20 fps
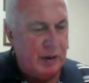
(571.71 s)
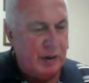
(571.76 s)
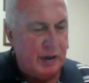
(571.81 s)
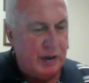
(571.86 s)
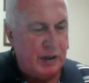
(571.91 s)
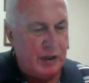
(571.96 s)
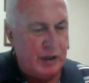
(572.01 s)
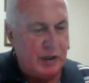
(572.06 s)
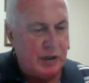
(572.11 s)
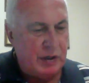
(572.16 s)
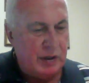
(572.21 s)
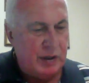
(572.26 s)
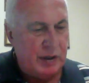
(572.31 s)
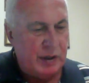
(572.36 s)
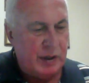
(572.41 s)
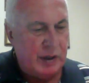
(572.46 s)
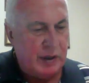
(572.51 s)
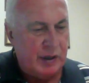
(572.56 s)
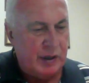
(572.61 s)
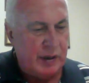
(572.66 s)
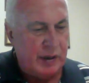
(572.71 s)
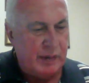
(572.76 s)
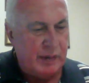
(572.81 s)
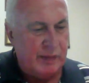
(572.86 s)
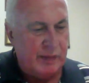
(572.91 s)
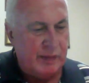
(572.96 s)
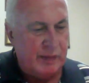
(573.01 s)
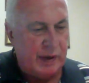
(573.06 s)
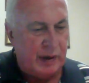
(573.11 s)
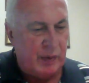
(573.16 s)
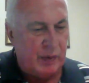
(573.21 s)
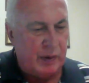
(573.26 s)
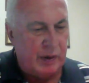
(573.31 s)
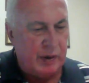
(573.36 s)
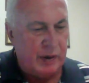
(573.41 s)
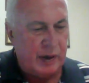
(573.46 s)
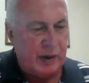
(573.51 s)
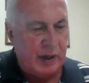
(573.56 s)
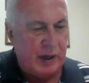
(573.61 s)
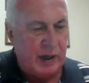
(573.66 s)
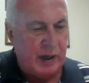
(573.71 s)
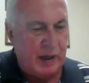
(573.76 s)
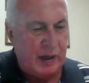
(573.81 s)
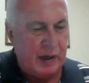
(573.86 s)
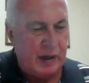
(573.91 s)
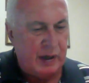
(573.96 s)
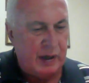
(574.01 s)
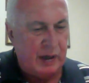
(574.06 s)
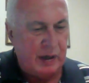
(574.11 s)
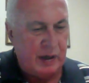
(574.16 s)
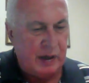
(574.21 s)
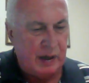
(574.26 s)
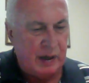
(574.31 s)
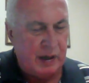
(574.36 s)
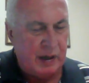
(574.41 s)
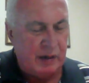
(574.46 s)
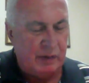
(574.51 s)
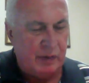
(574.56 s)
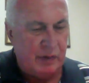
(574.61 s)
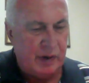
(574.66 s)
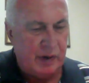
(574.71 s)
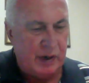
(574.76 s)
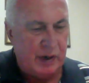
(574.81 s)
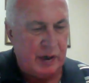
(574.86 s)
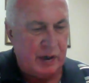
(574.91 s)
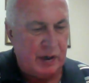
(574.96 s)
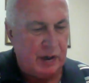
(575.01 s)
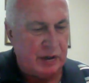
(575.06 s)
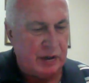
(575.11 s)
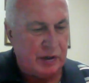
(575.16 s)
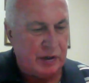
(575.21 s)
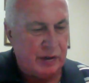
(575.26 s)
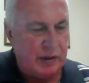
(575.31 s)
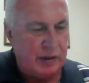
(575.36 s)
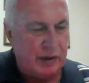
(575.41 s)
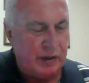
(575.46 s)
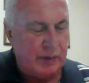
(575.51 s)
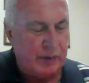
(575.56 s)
Additional income that one can get if one had a college degree.